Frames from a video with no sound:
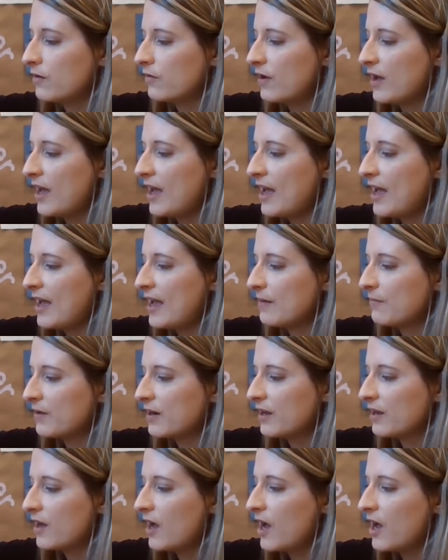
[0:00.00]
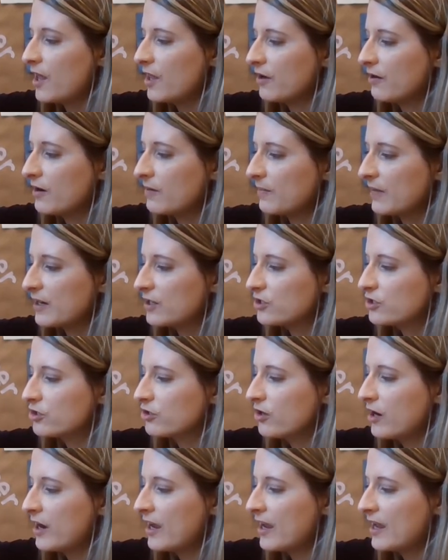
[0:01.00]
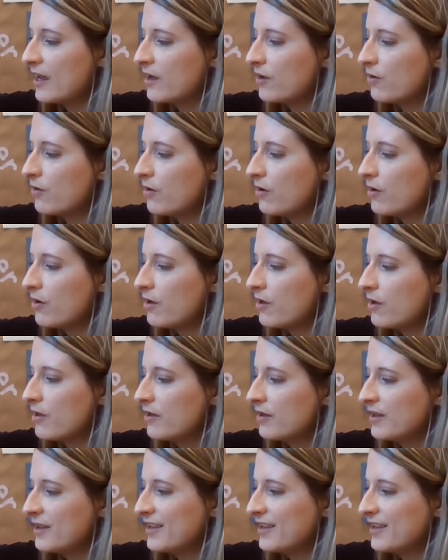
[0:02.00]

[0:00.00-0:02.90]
Okay, I'm going to color in my triangle.